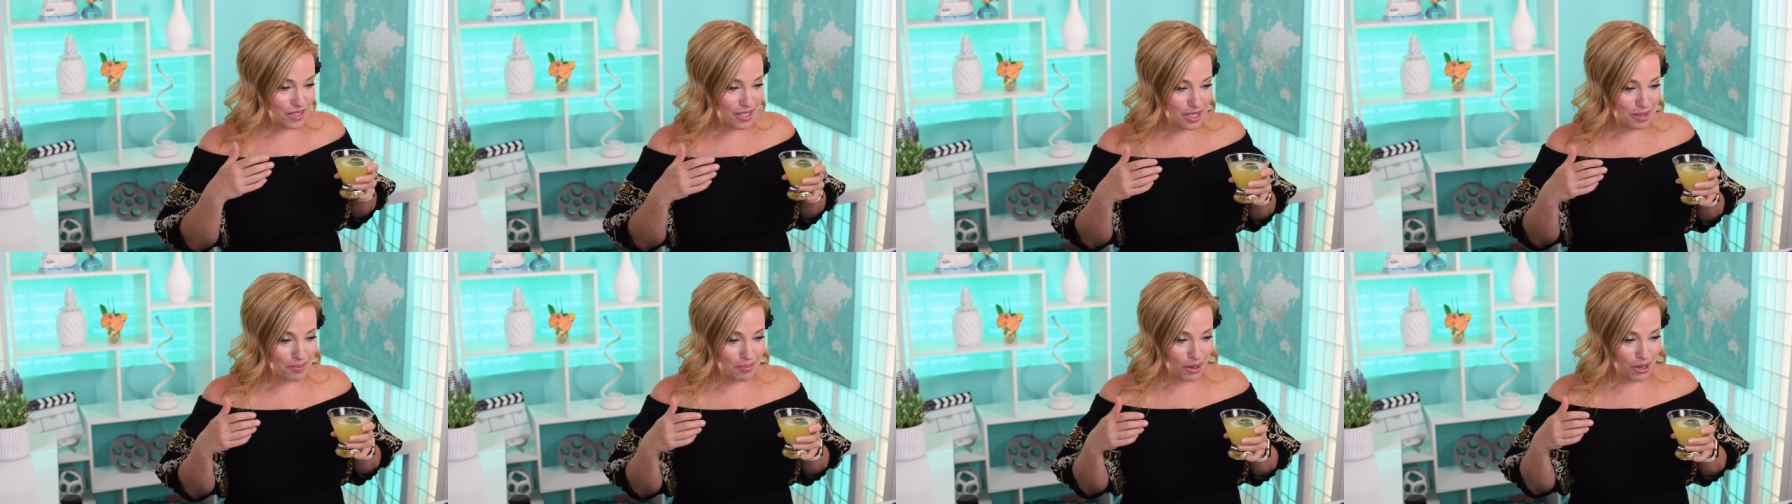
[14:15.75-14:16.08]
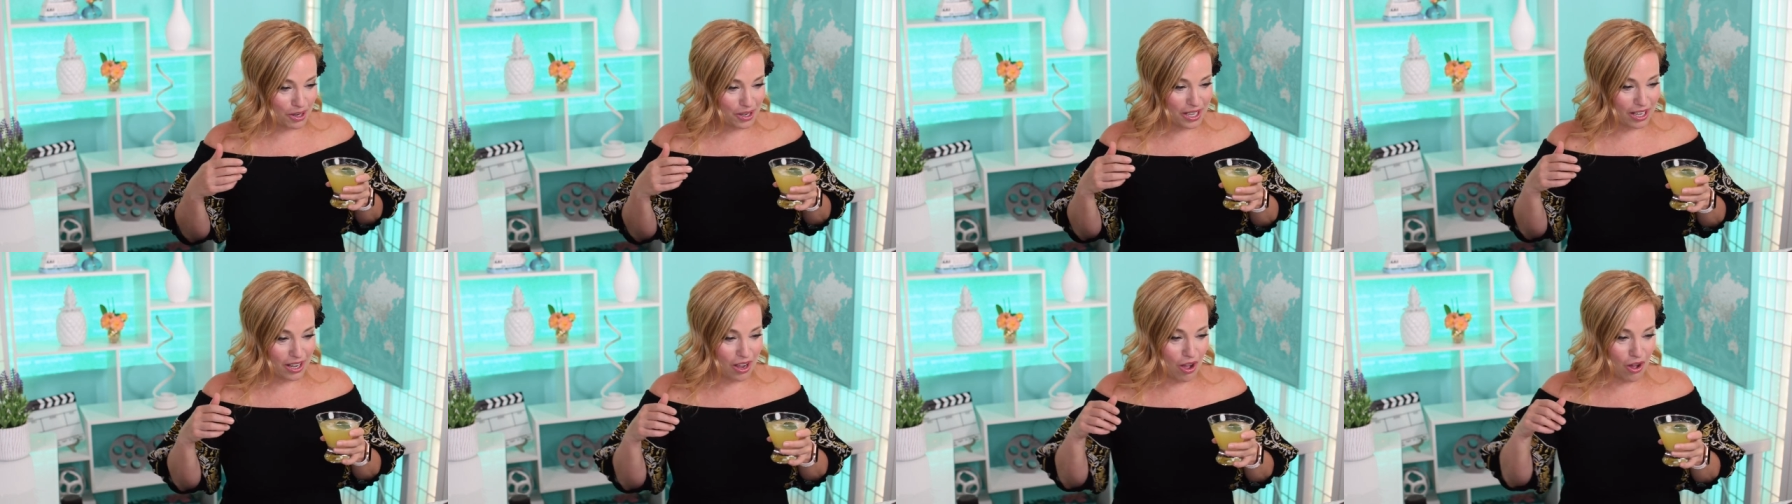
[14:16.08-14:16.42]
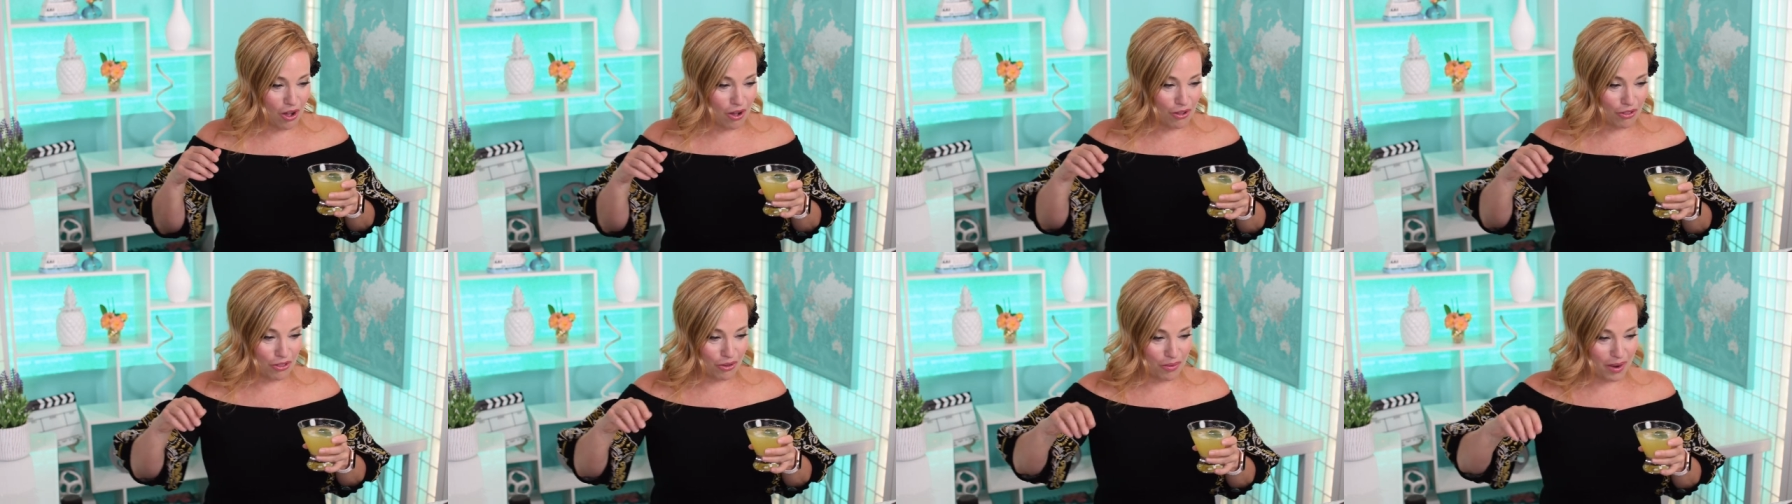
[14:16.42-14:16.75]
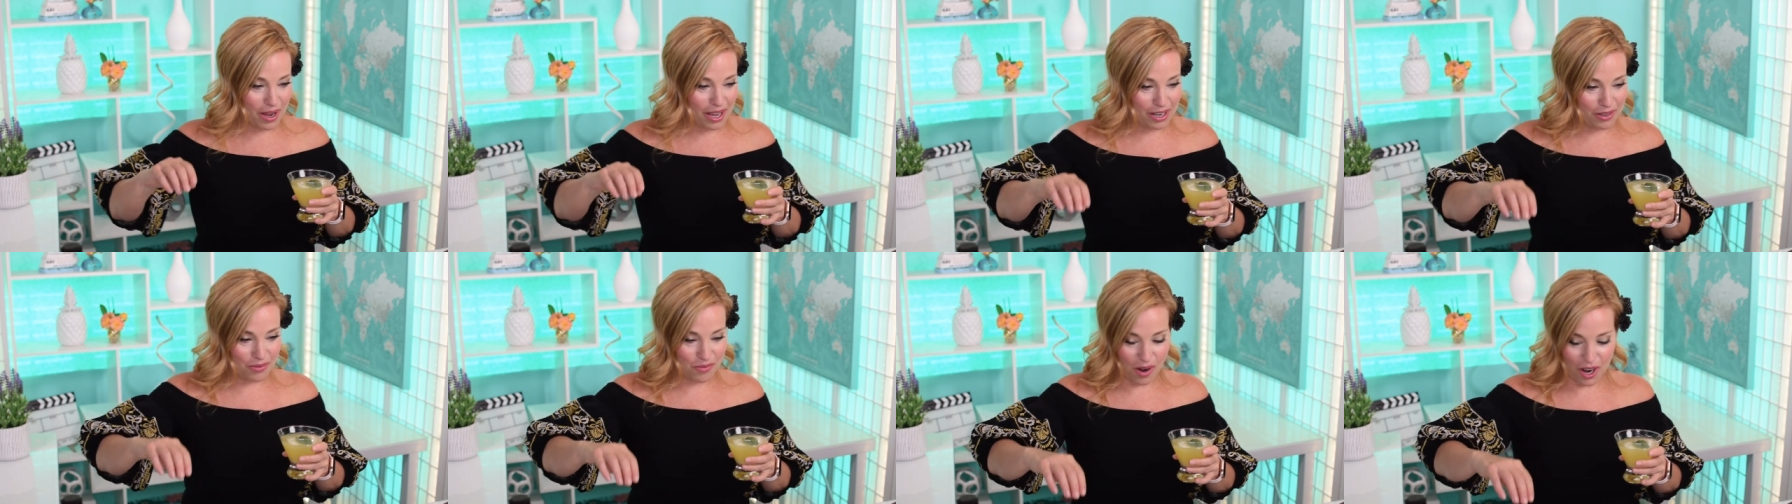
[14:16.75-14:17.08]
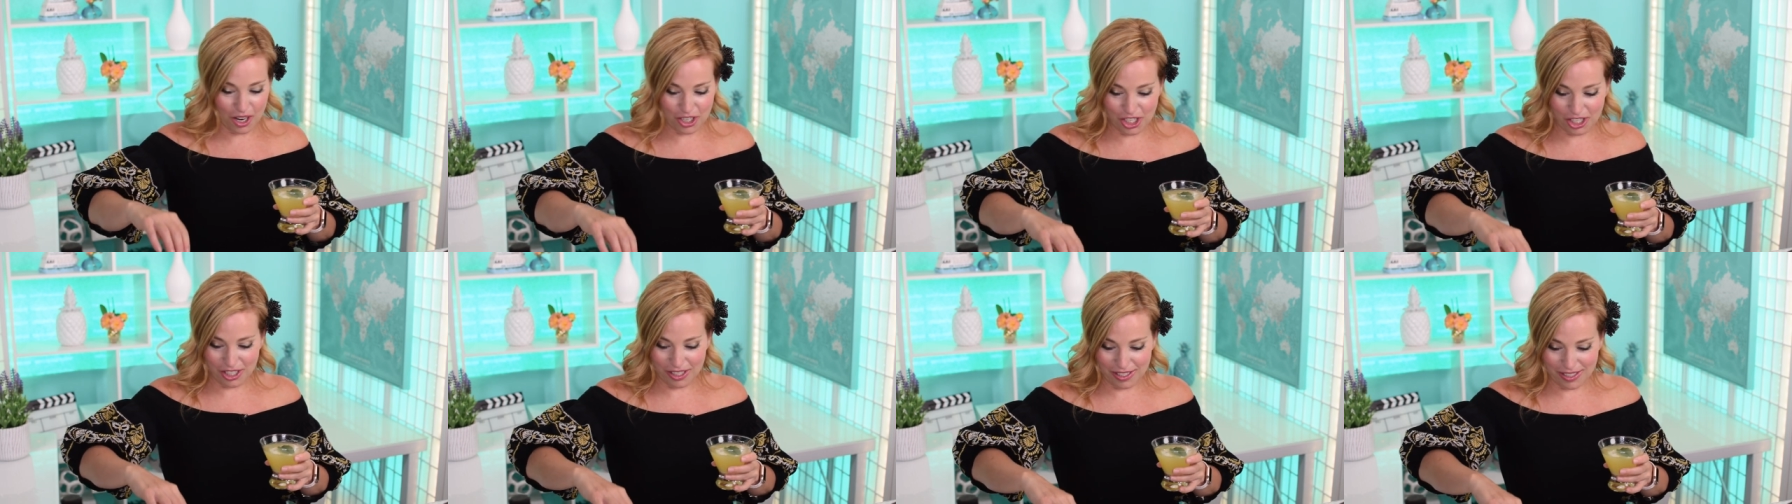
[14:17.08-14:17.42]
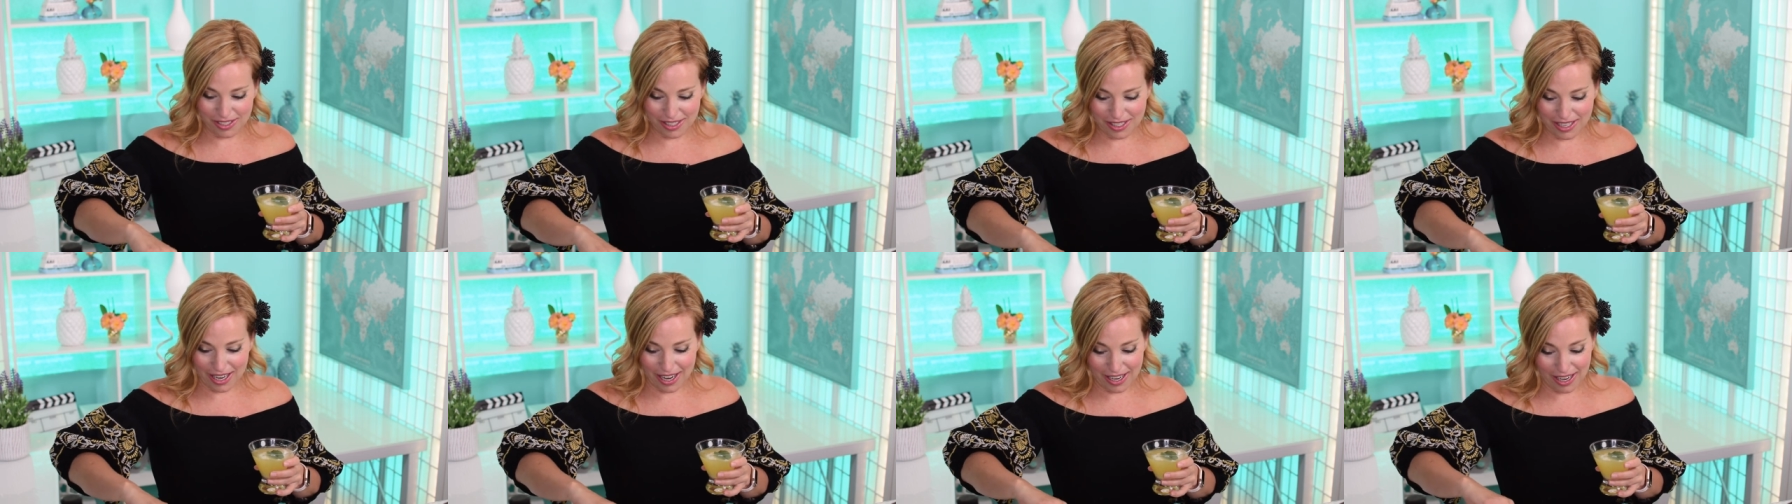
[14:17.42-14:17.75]
is burning all the way in Washington
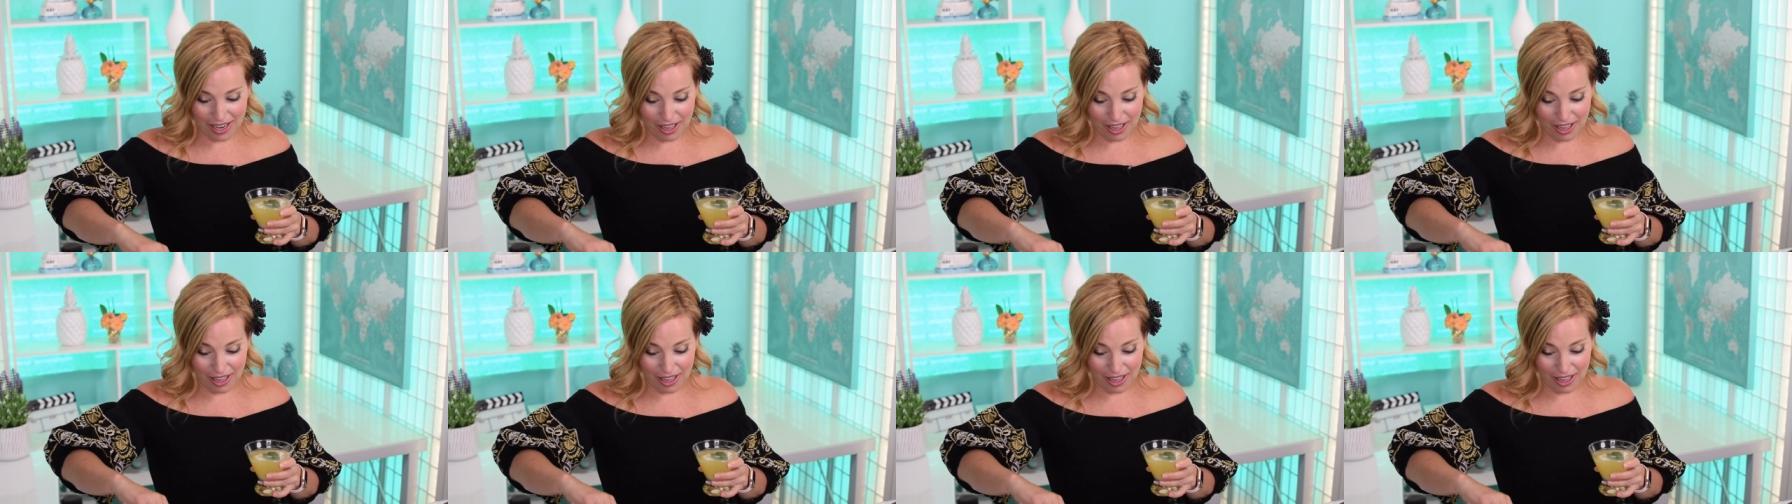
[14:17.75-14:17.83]
State.